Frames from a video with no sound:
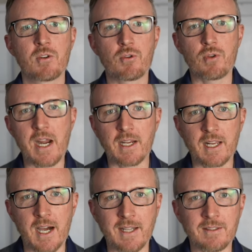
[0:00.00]

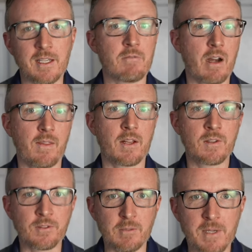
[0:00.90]
creating content rather than
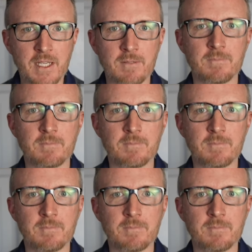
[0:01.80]
consuming it.